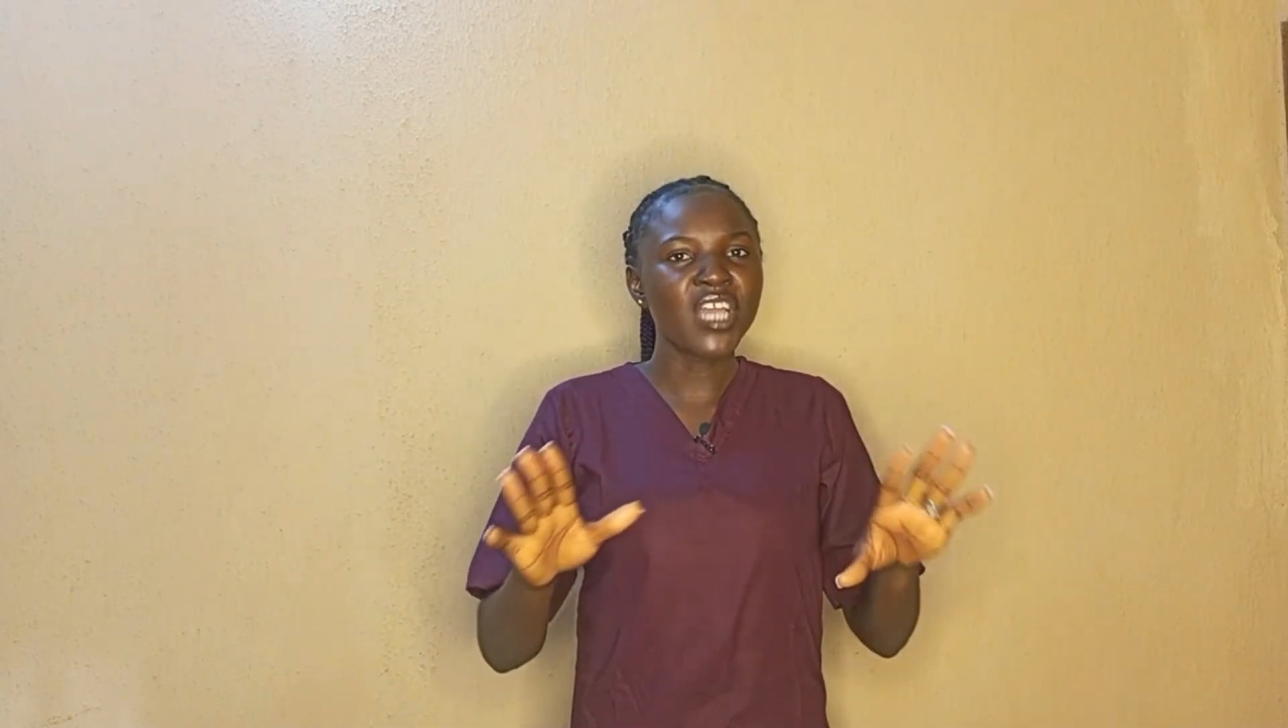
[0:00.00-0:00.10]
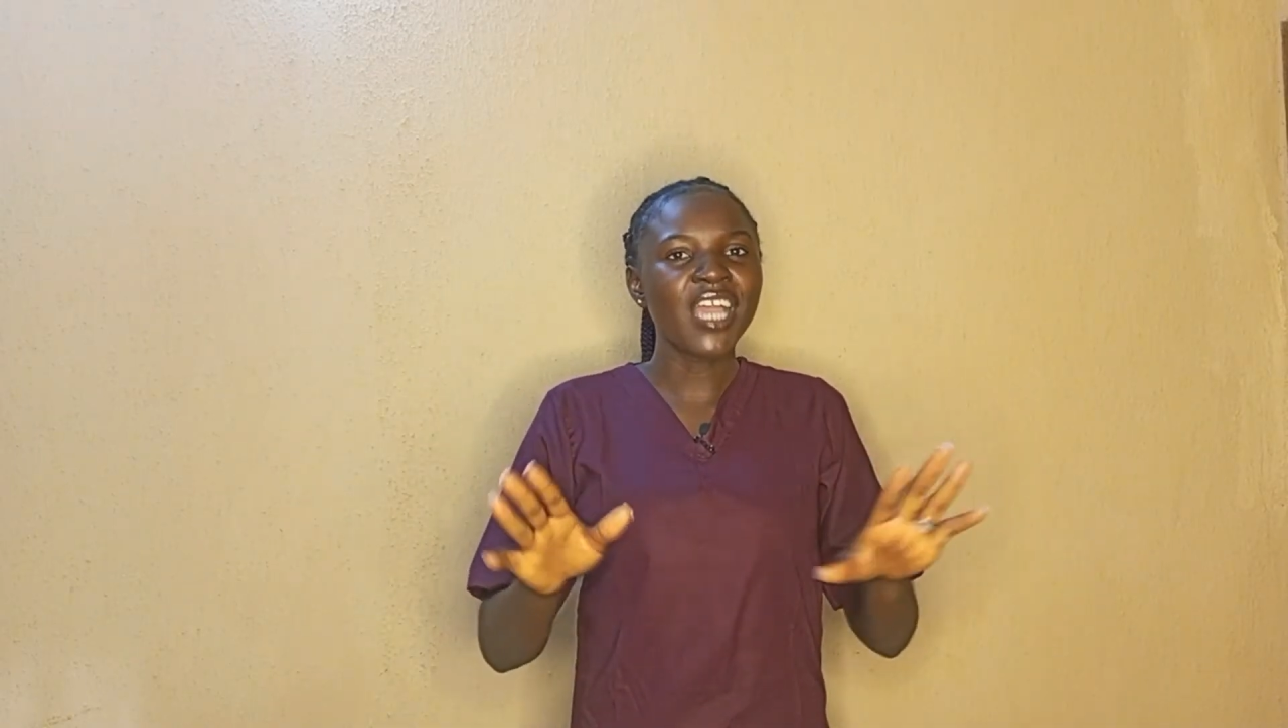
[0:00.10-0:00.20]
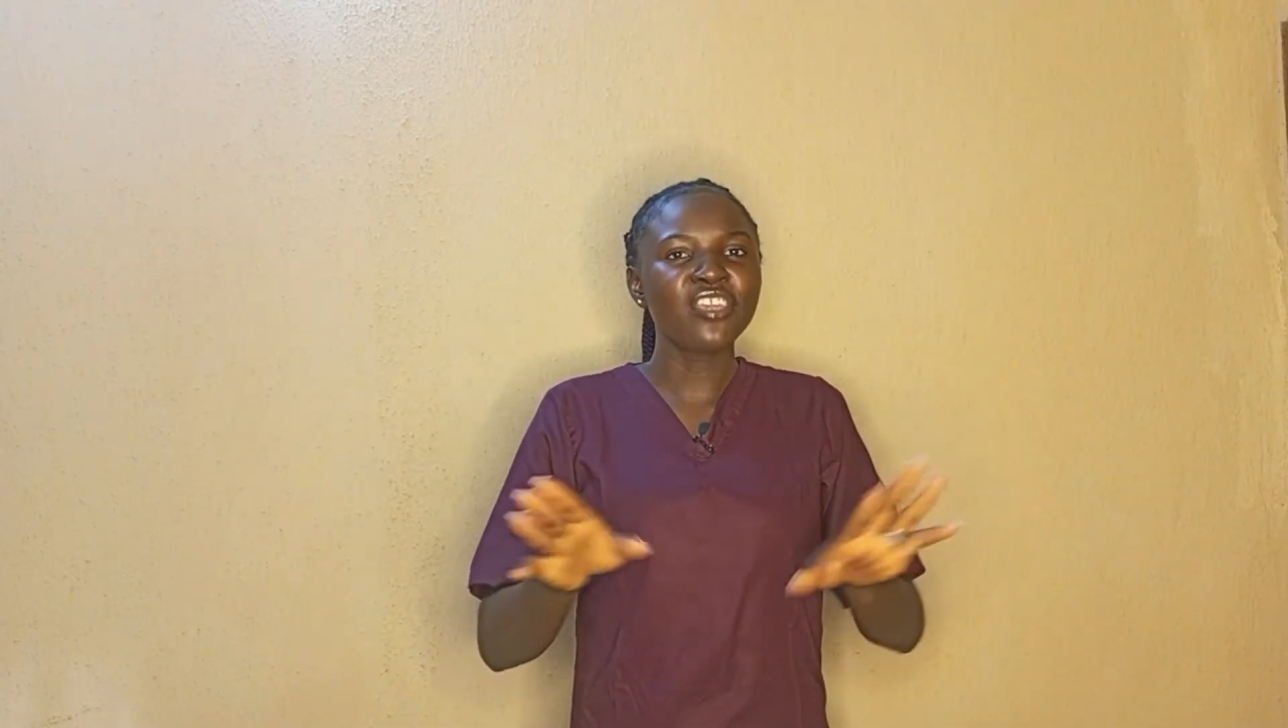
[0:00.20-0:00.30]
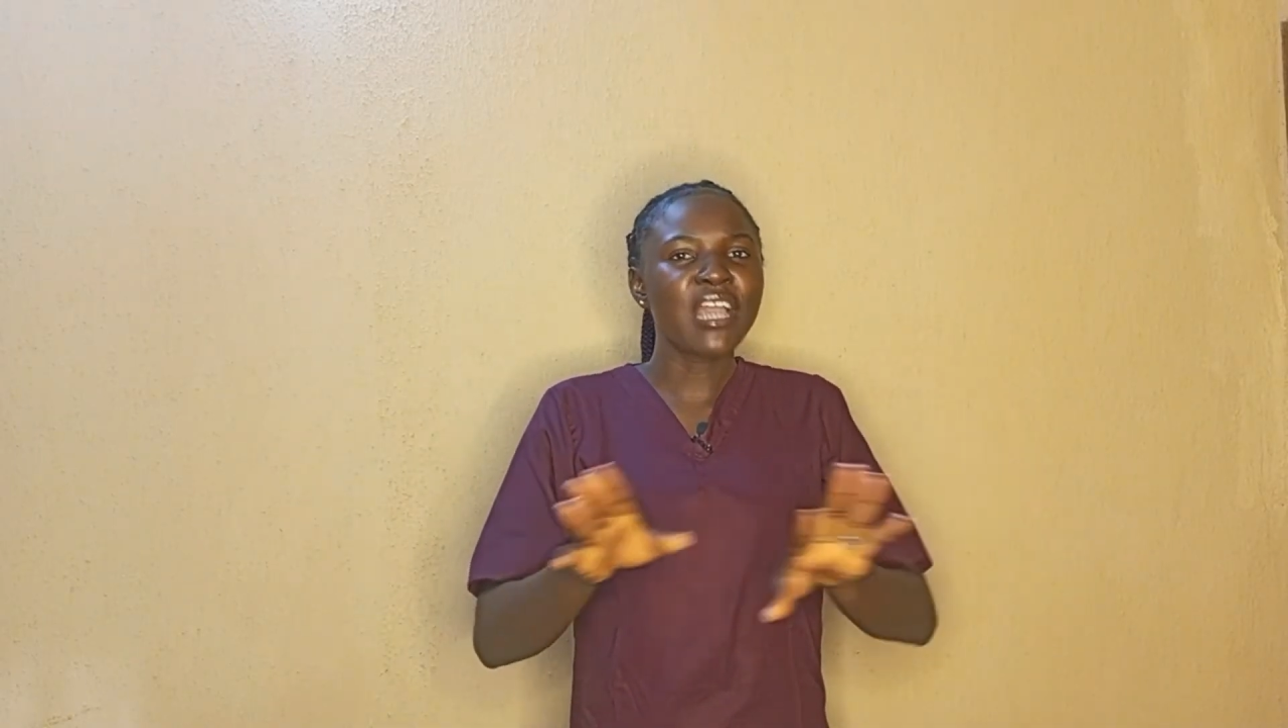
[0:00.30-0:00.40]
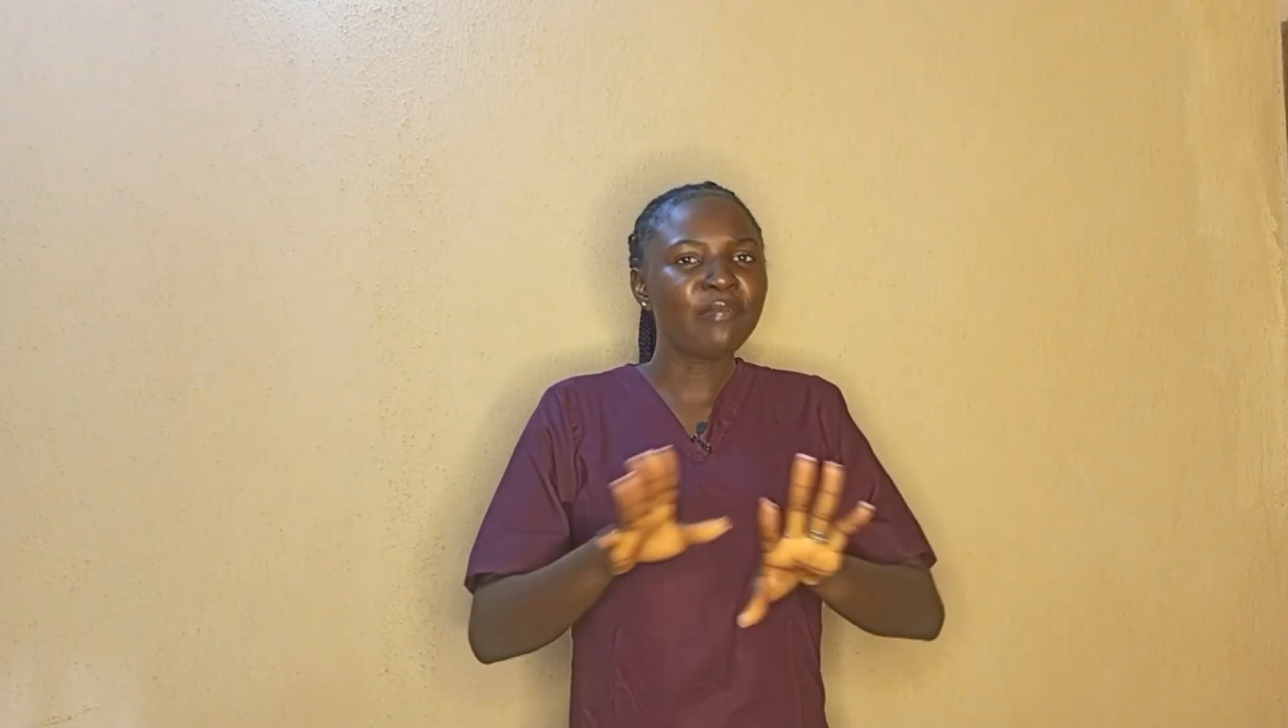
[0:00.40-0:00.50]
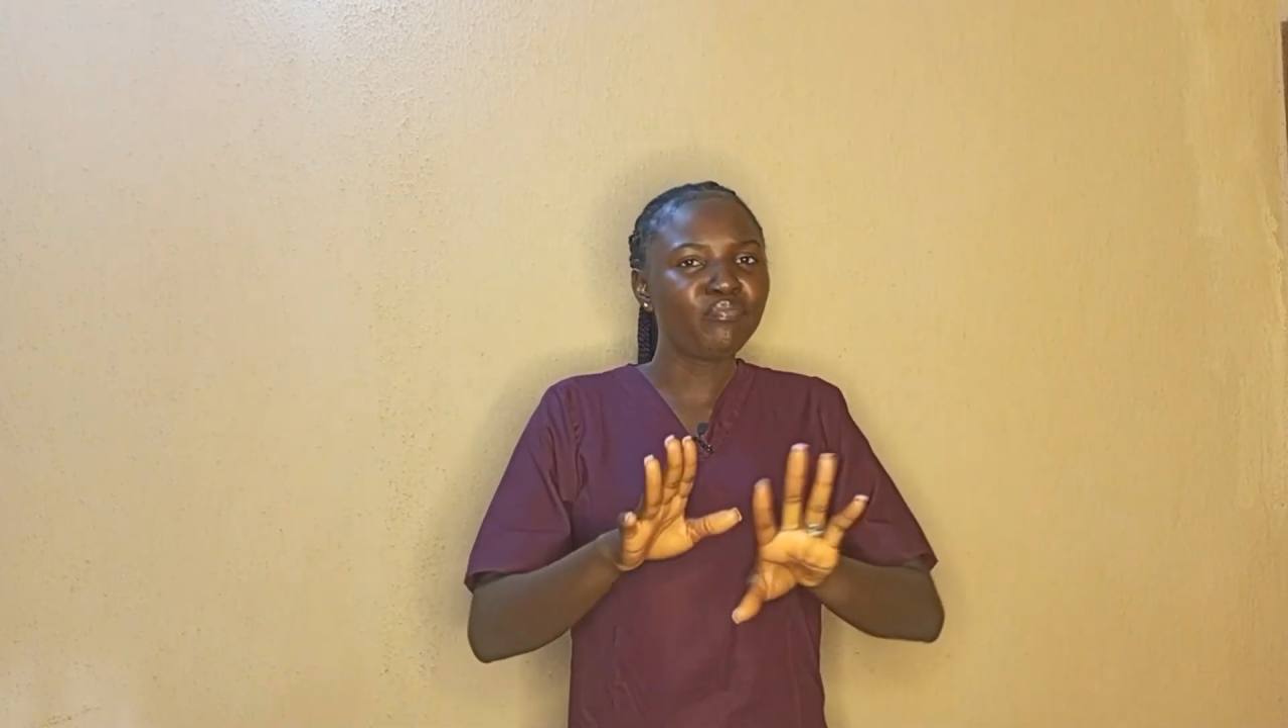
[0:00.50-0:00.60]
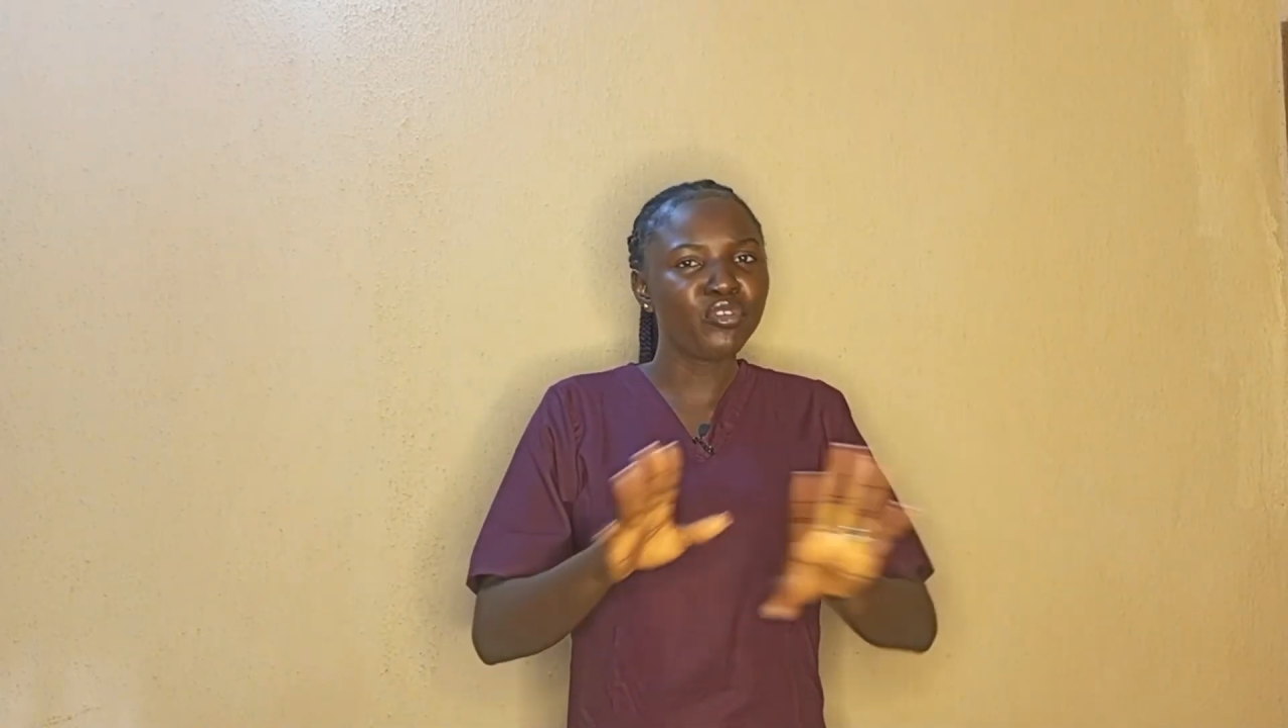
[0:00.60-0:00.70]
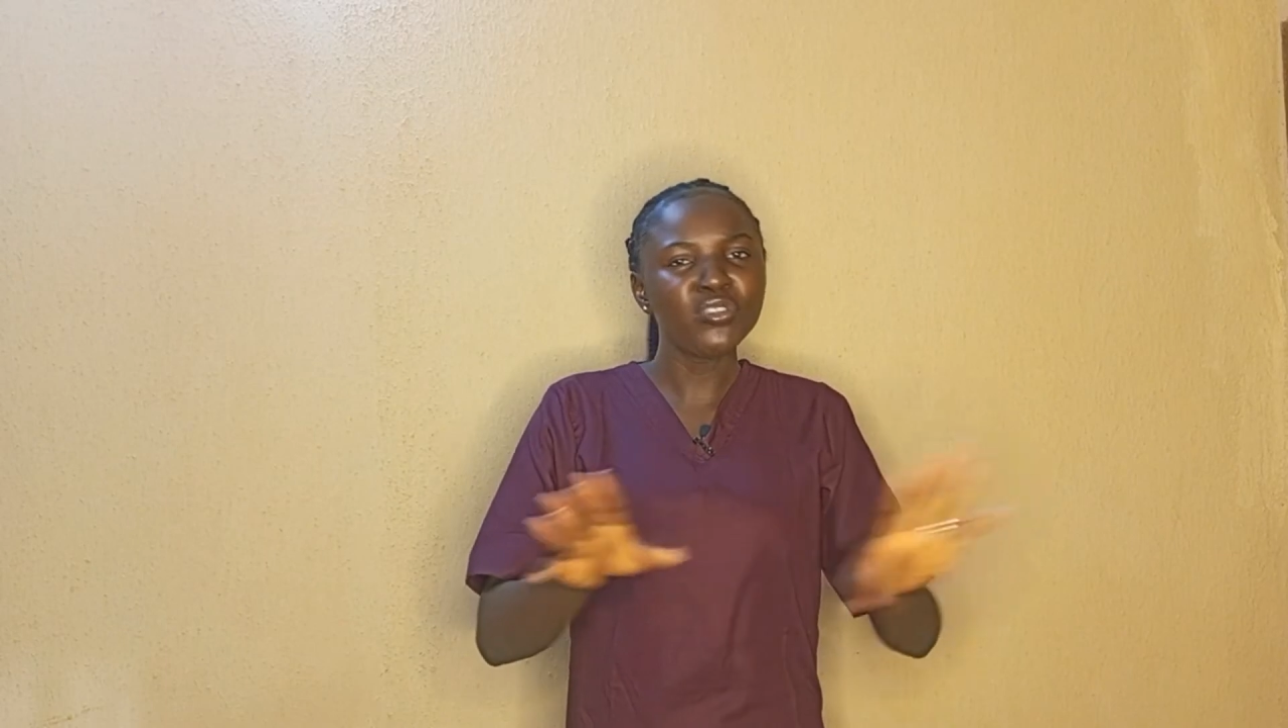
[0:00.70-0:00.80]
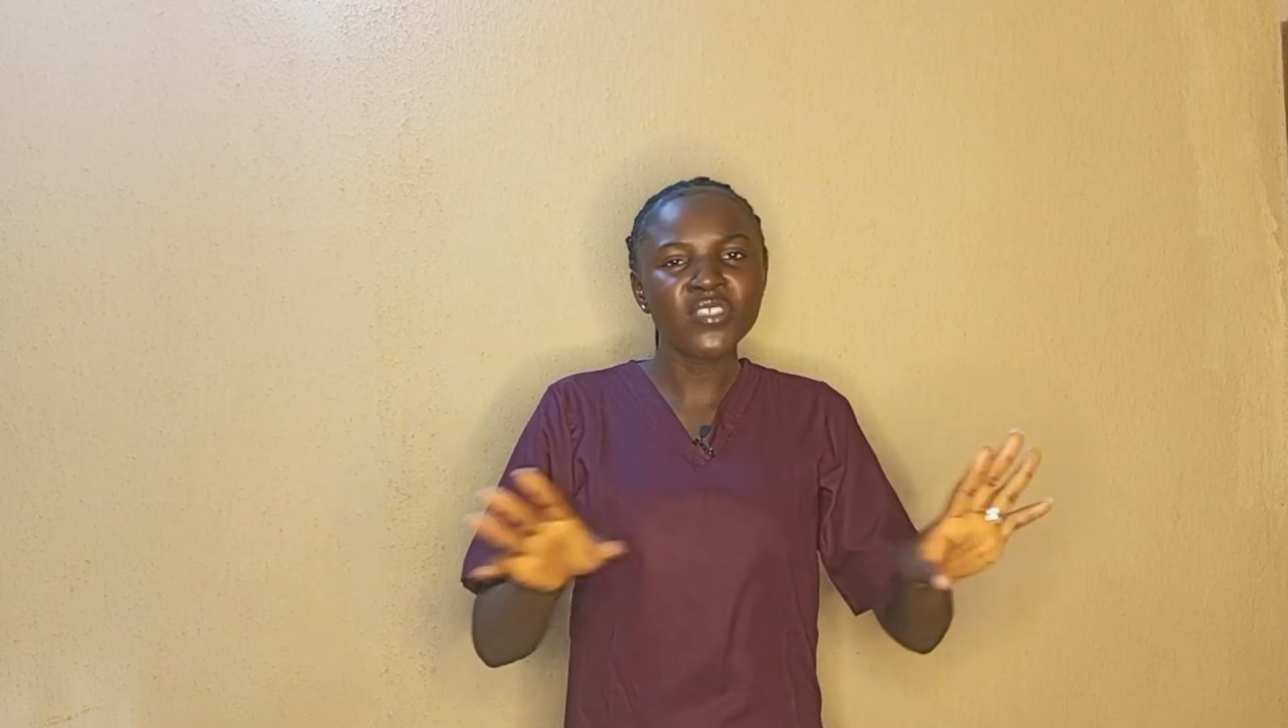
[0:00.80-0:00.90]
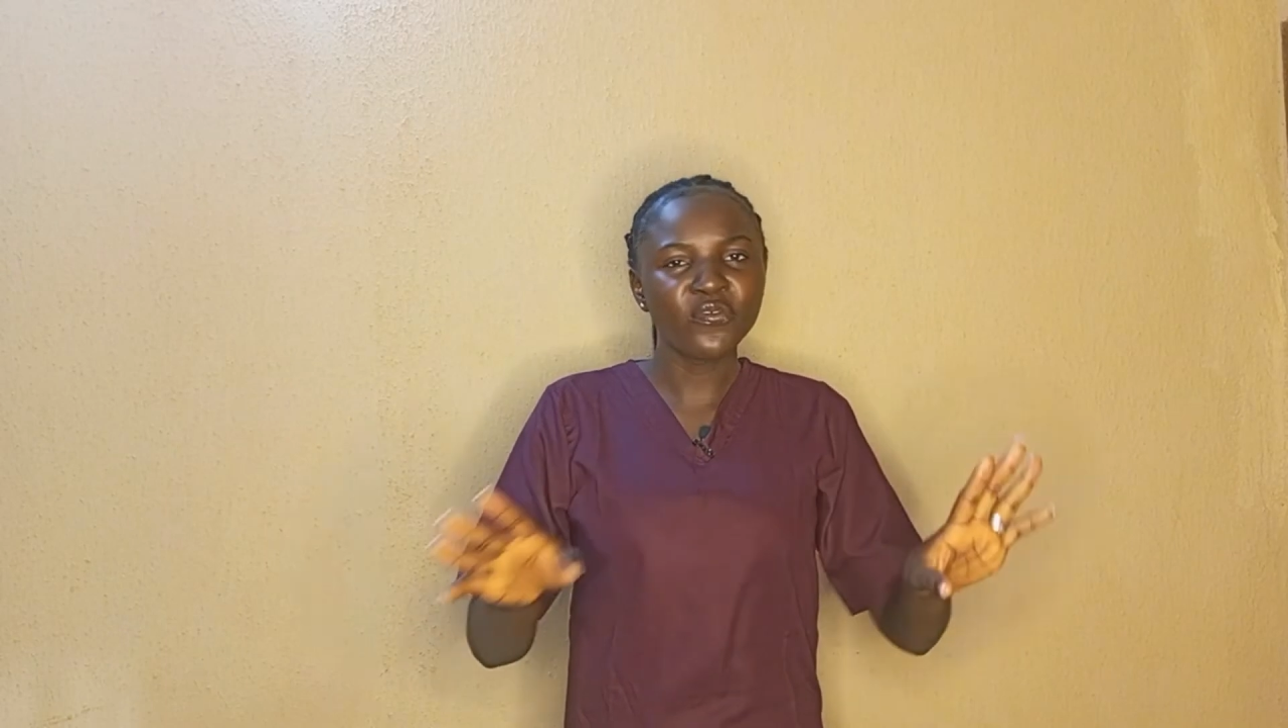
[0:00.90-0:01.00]
and you are
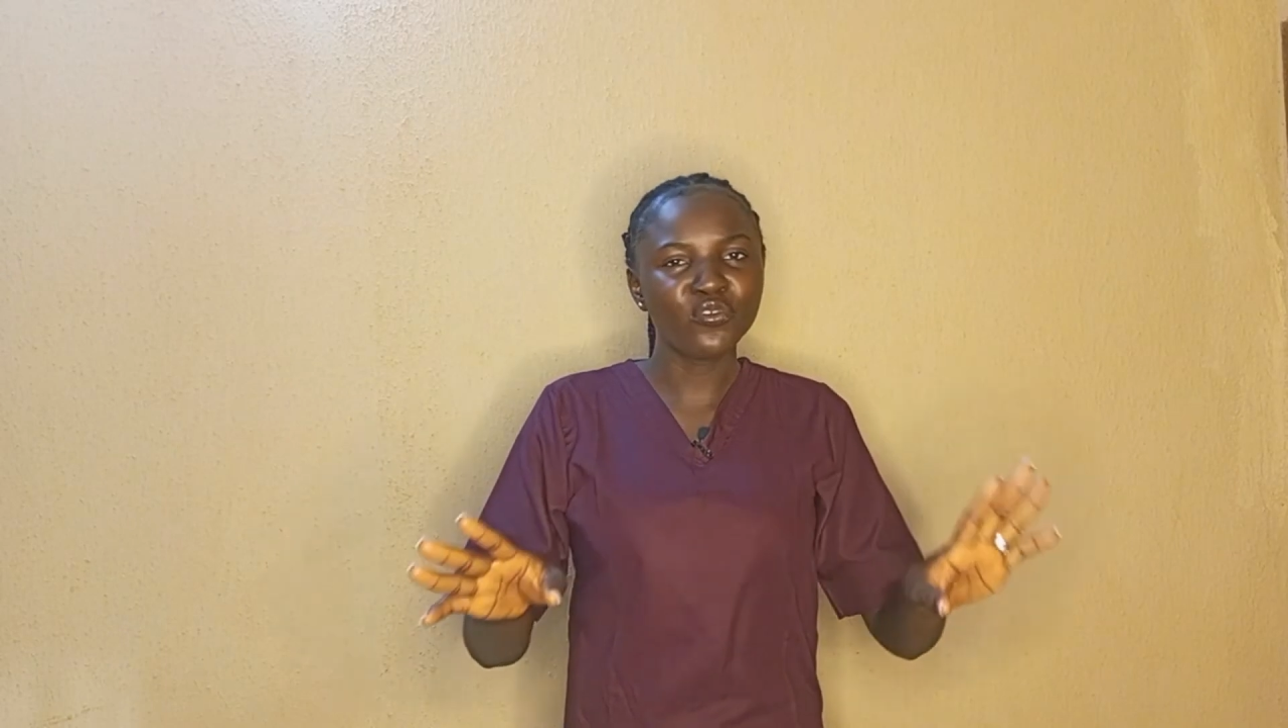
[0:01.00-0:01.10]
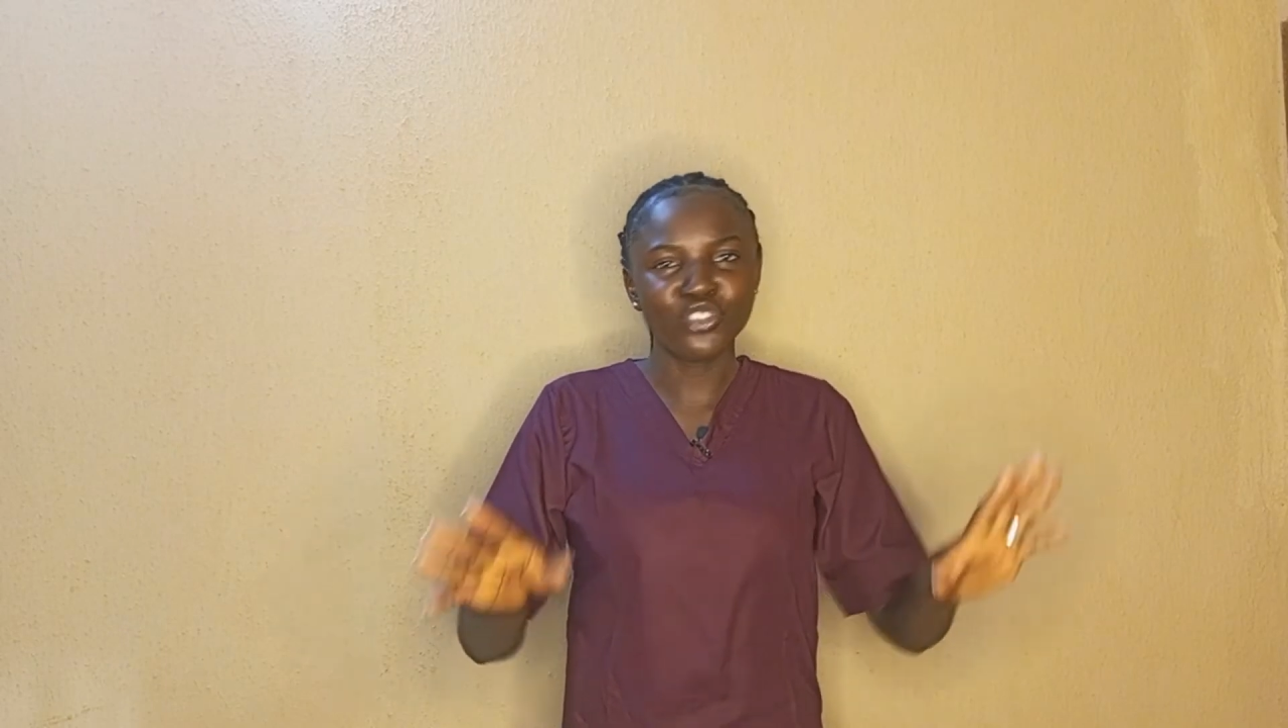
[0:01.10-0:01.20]
beautiful